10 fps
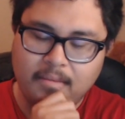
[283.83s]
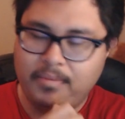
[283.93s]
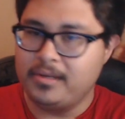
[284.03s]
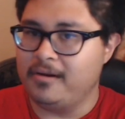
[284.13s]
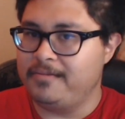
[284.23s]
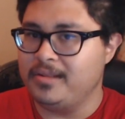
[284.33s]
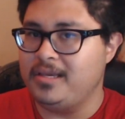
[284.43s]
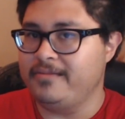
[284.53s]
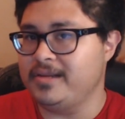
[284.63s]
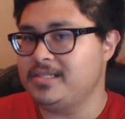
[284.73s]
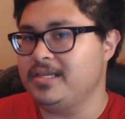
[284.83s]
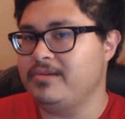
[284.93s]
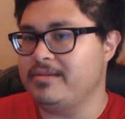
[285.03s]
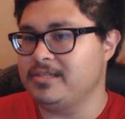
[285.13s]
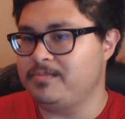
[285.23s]
But hopefully, eventually
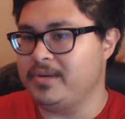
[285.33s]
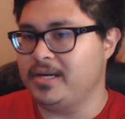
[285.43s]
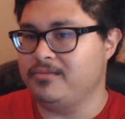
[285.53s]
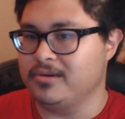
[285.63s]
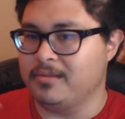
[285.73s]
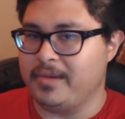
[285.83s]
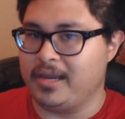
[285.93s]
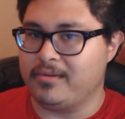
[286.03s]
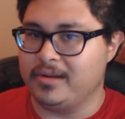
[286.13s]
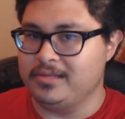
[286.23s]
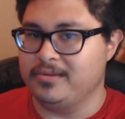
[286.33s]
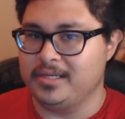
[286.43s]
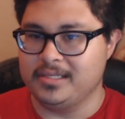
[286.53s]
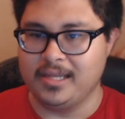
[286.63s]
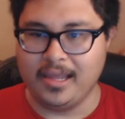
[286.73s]
we'll have a spot where the background isn't
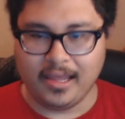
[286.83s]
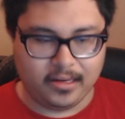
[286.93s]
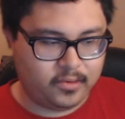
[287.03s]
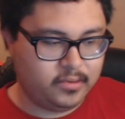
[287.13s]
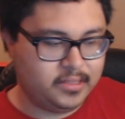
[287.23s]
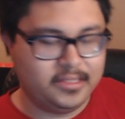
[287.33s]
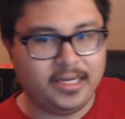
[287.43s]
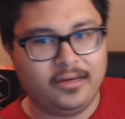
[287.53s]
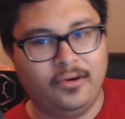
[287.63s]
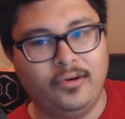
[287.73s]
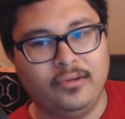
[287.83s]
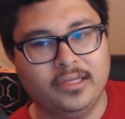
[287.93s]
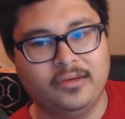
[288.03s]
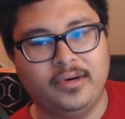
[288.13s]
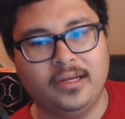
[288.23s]
what it is, and of course there's not a hole
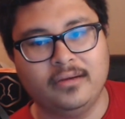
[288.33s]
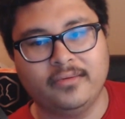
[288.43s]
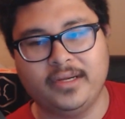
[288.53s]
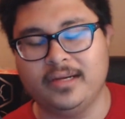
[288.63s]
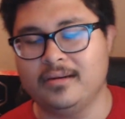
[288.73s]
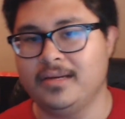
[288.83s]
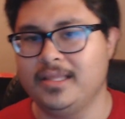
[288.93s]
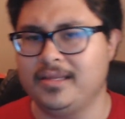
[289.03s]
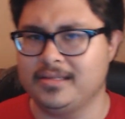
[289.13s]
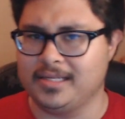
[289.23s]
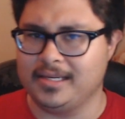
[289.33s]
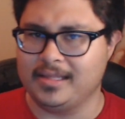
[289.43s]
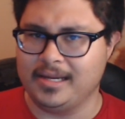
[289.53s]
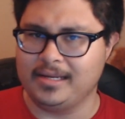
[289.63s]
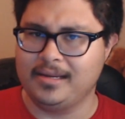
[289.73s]
in the wall over here, and things like
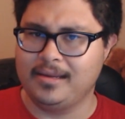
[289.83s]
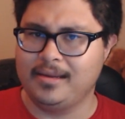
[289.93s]
that.